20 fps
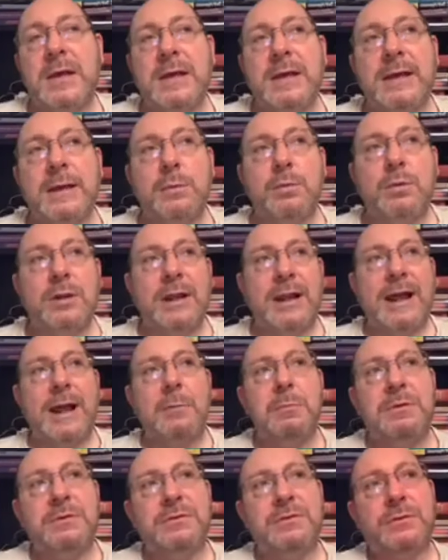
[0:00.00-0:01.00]
it will allow
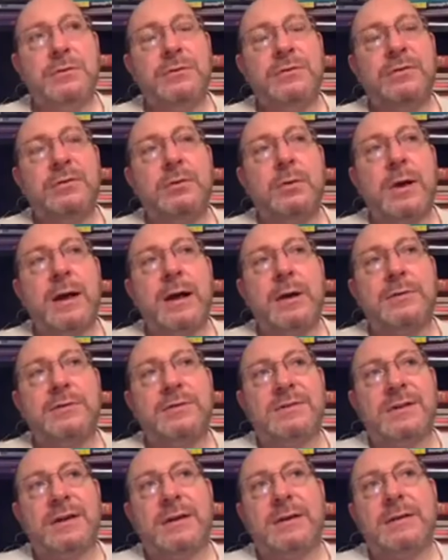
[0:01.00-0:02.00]
me to do two hours a
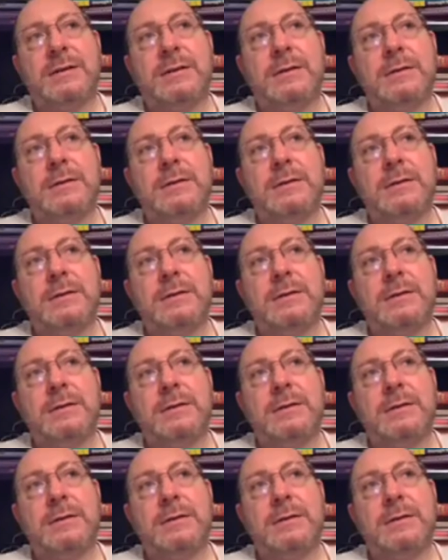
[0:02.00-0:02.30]
day